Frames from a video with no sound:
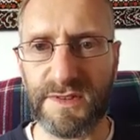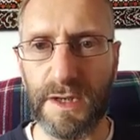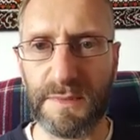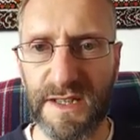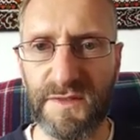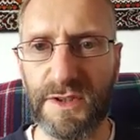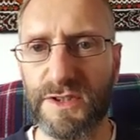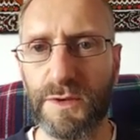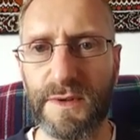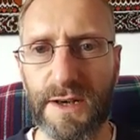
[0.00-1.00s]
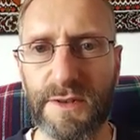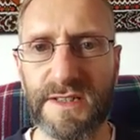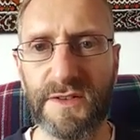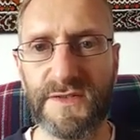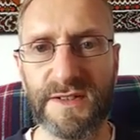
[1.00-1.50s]
So I'll be giving you two
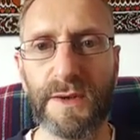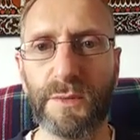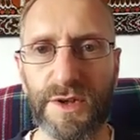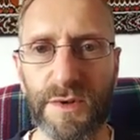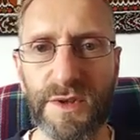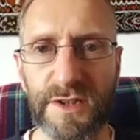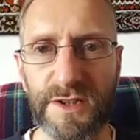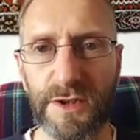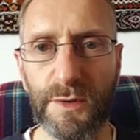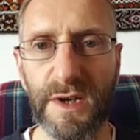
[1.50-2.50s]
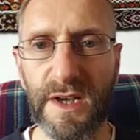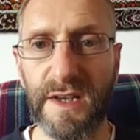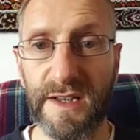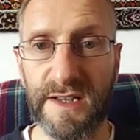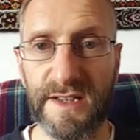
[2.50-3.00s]
narratives, and then what you can do
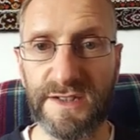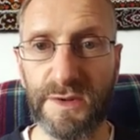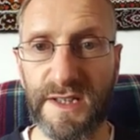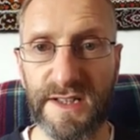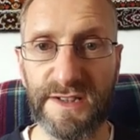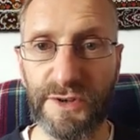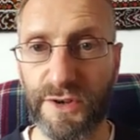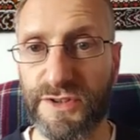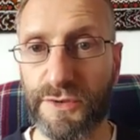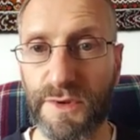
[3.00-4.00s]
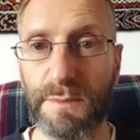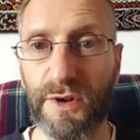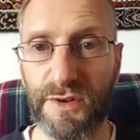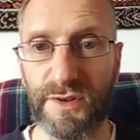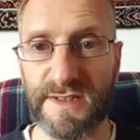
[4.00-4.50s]
is you can actually go into the
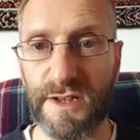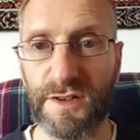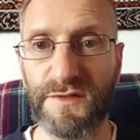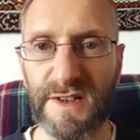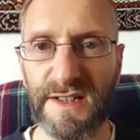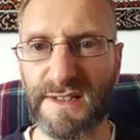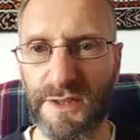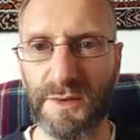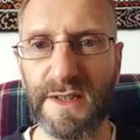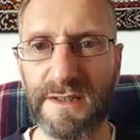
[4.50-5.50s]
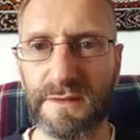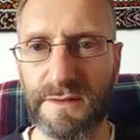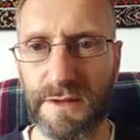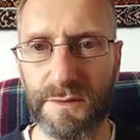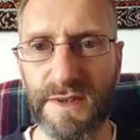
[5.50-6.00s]
report yourself and actually
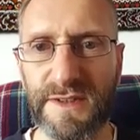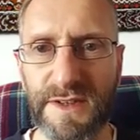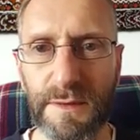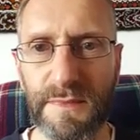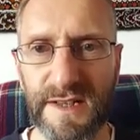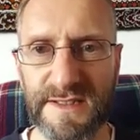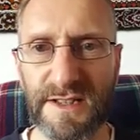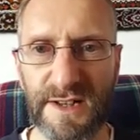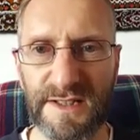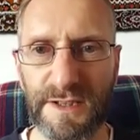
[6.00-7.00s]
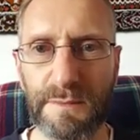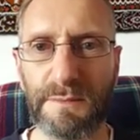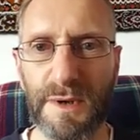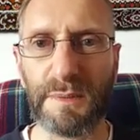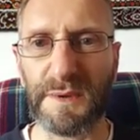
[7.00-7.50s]
read them as they're actually
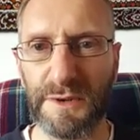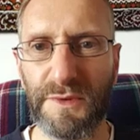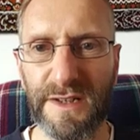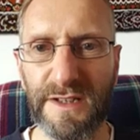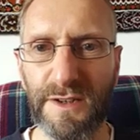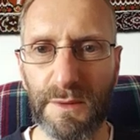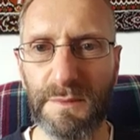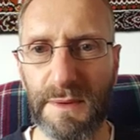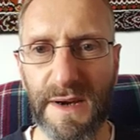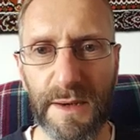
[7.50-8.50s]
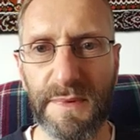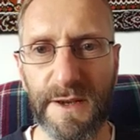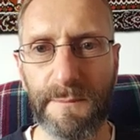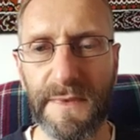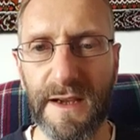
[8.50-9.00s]
properly written, bit by
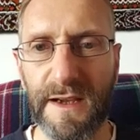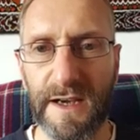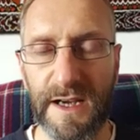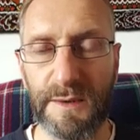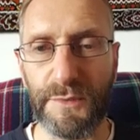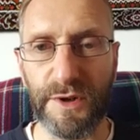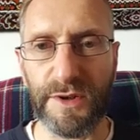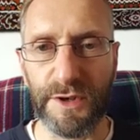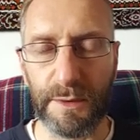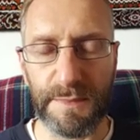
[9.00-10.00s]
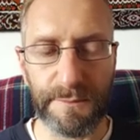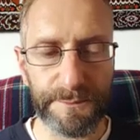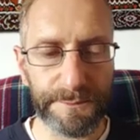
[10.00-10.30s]
bit and broken up.